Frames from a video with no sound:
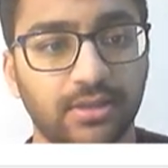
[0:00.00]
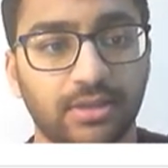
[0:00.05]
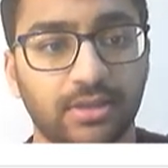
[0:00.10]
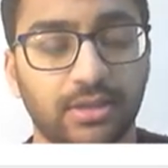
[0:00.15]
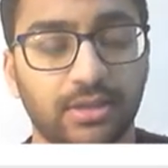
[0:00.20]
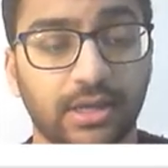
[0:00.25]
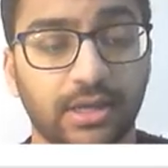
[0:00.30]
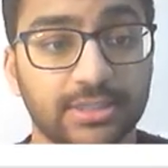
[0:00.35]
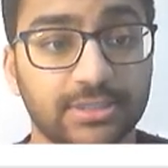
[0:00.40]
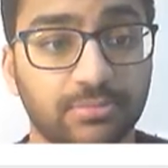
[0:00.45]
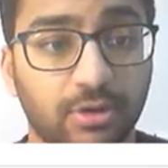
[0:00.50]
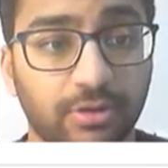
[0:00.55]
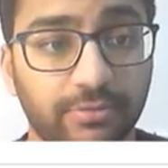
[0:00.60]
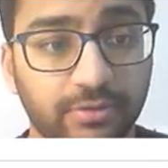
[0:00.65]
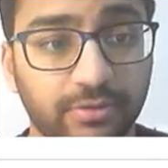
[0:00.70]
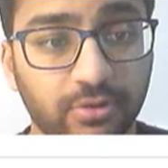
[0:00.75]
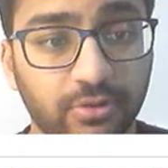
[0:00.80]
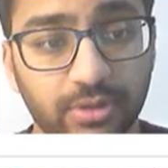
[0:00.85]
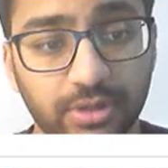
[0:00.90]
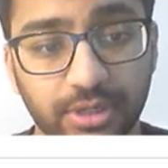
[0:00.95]
Uh, small
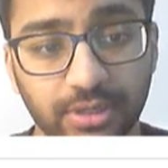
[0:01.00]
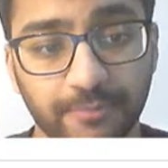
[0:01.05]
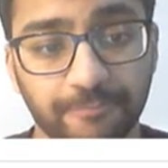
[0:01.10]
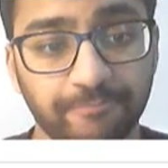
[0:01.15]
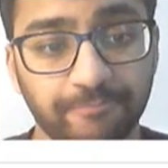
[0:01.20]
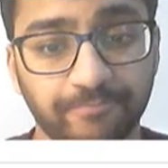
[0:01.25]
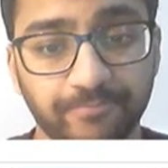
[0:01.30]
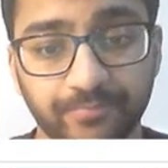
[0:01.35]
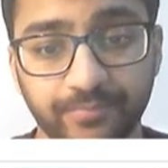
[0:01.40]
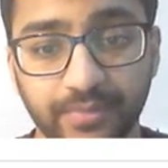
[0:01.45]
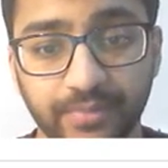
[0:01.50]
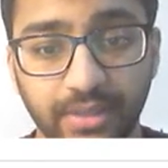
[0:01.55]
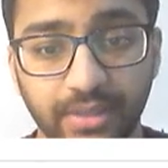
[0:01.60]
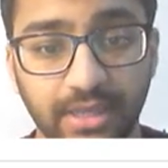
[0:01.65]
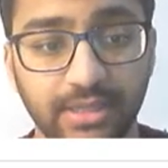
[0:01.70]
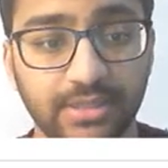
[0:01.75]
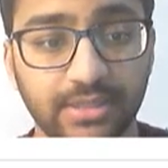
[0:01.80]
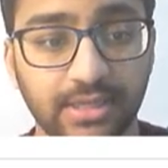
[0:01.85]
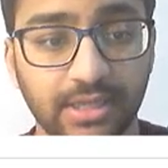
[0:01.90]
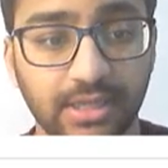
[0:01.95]
forward,
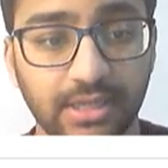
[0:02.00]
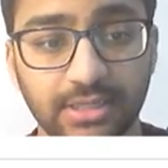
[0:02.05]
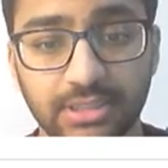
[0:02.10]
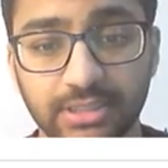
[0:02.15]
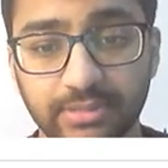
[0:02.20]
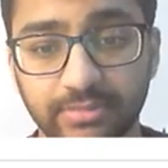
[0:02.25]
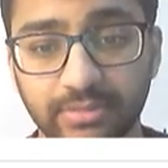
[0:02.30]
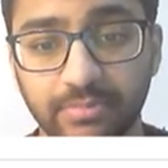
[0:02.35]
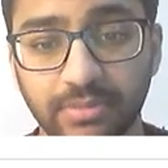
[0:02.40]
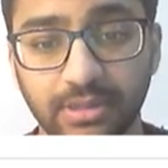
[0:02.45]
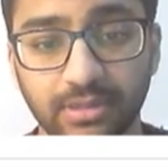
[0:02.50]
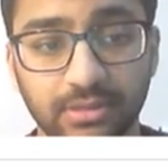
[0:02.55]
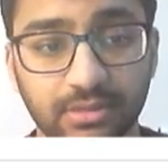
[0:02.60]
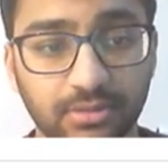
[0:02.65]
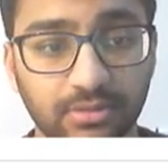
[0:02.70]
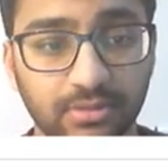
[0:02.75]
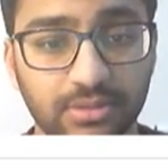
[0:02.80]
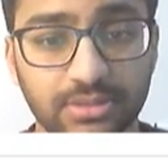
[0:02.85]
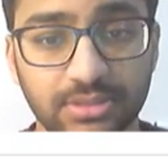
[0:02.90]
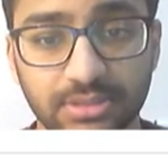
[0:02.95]
8K. Jimmy Butler
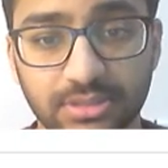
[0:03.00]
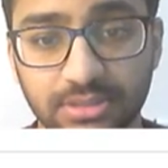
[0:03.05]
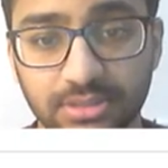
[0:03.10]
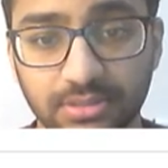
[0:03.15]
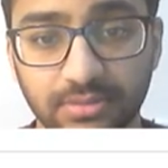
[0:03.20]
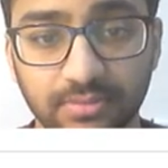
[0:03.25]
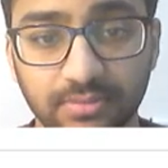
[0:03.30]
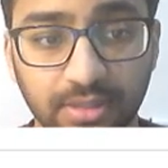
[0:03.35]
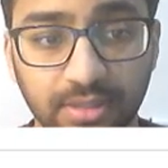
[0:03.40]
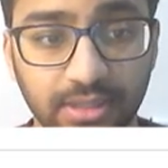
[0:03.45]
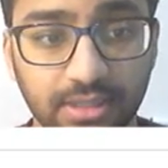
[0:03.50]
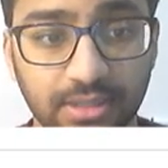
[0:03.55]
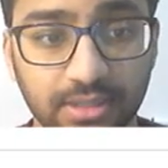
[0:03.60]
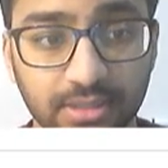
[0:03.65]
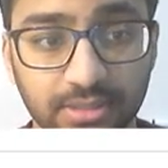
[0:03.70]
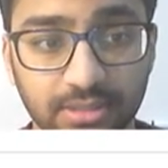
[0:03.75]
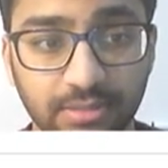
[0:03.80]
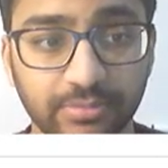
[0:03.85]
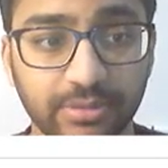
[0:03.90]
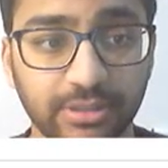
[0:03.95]
looks like
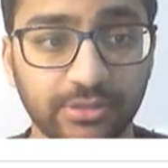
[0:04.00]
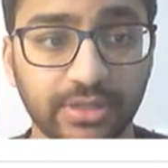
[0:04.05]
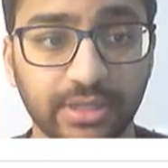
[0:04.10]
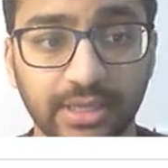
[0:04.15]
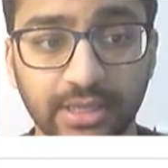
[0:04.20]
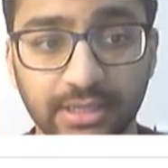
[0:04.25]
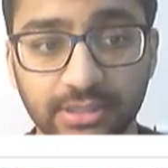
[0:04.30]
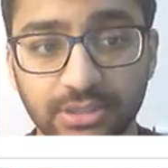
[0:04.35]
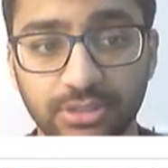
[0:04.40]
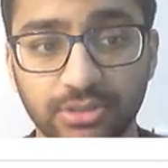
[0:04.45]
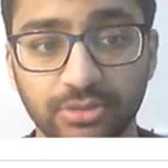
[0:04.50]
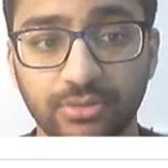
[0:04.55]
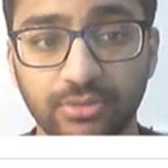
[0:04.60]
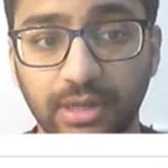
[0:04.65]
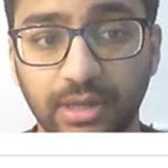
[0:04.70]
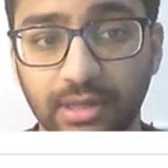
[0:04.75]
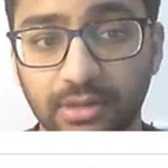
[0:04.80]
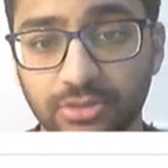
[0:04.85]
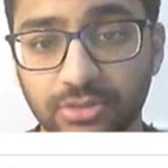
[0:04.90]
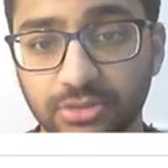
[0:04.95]
something you can get to.
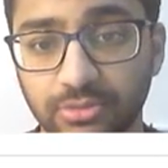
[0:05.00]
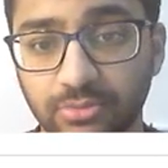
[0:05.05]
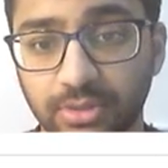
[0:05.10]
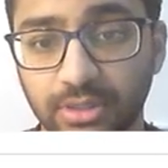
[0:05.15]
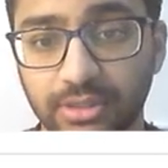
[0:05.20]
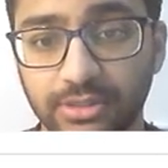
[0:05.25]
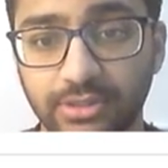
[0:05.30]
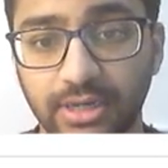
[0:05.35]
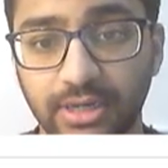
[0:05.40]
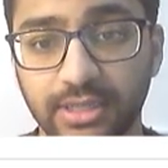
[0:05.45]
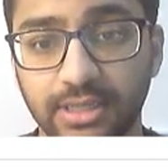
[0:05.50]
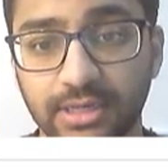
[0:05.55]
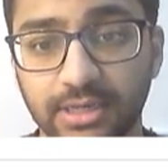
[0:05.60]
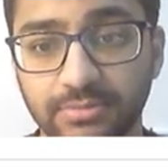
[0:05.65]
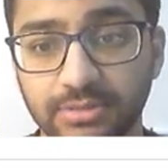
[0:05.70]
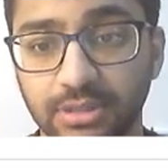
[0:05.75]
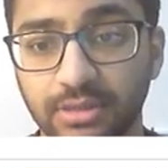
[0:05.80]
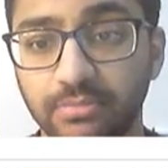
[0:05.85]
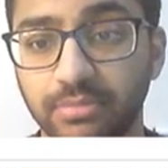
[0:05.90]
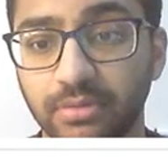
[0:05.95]
I also want to try to get up
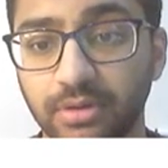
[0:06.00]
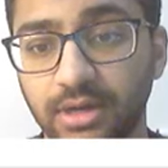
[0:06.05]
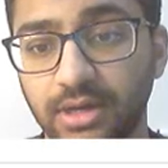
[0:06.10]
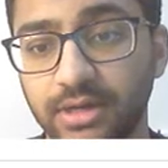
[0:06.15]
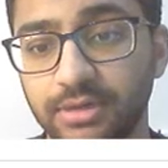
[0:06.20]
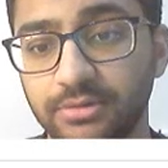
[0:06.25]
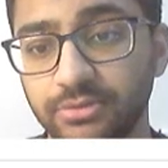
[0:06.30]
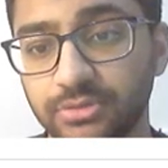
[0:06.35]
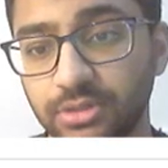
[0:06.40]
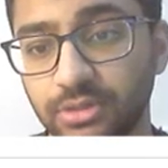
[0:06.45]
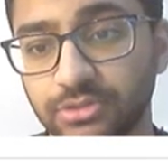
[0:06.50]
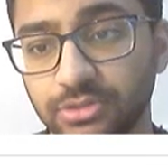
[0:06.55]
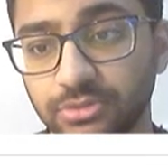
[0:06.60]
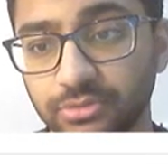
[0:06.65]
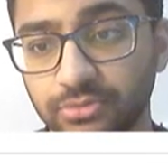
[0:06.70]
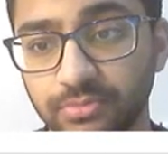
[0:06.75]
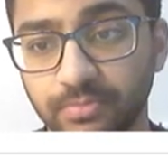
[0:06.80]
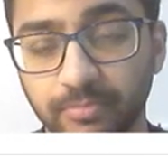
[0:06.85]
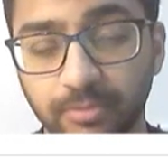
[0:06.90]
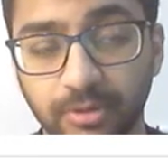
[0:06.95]
to LeBron, who's
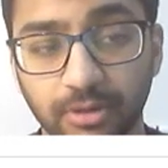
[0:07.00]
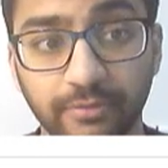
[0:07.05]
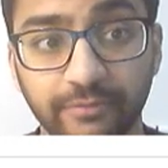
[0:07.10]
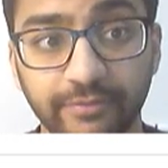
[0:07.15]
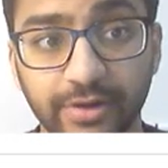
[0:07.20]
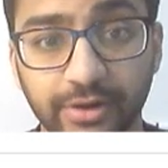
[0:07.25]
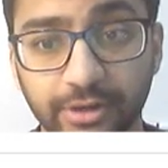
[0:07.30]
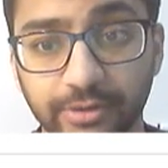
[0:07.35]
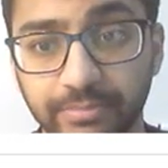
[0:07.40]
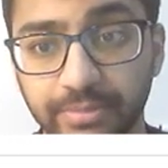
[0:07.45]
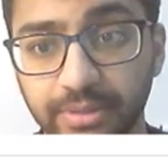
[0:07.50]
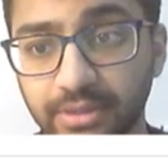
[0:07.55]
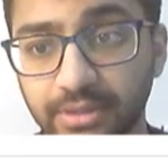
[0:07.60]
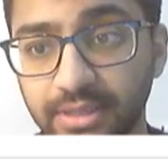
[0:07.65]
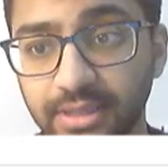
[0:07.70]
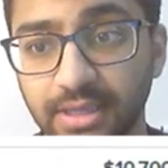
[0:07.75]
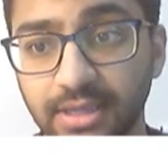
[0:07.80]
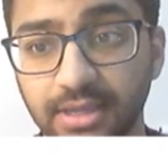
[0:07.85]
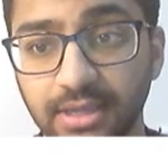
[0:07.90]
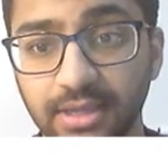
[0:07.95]
also uh, very appealing.